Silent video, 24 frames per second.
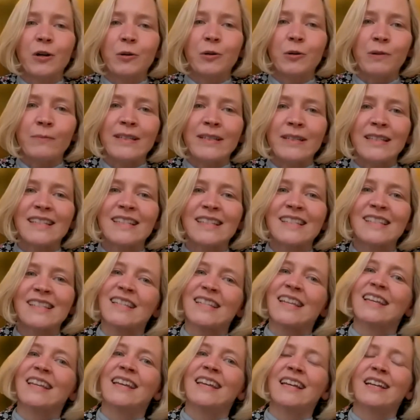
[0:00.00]
women
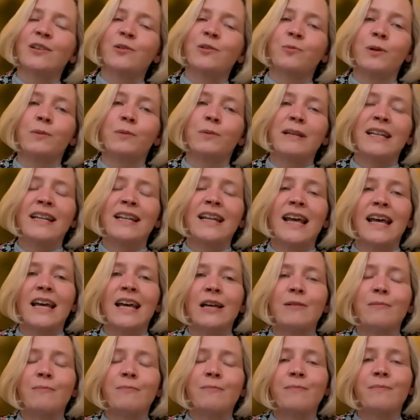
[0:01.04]
singing and women
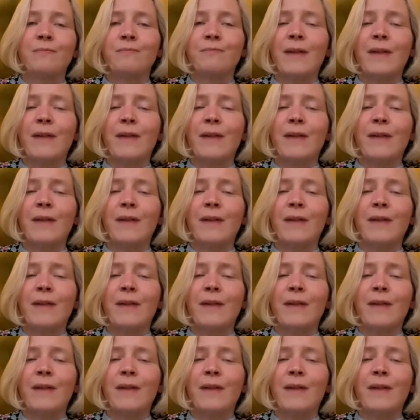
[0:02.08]
um,